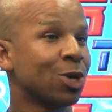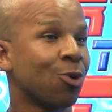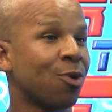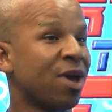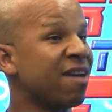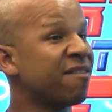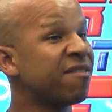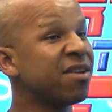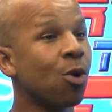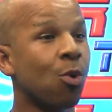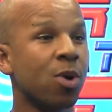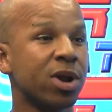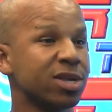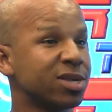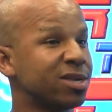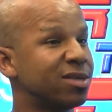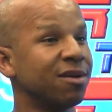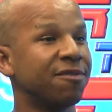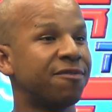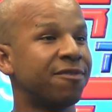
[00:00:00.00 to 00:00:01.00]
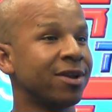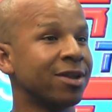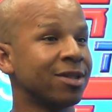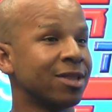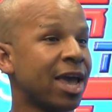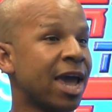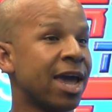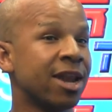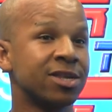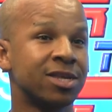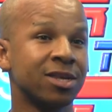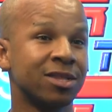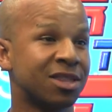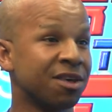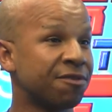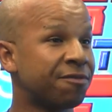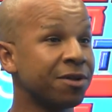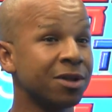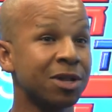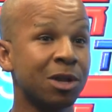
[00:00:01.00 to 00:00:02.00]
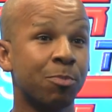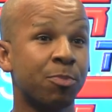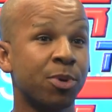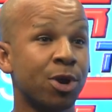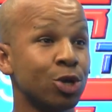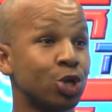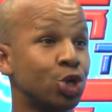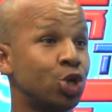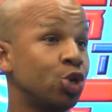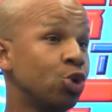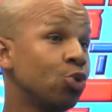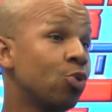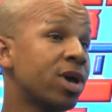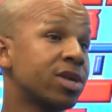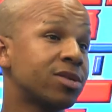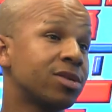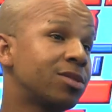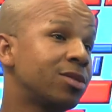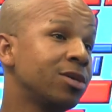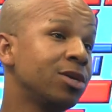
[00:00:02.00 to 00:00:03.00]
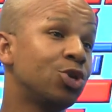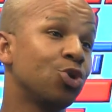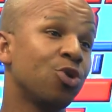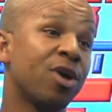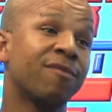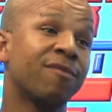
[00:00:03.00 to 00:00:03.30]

So everyone is different, and it's a different approach. You as a teacher,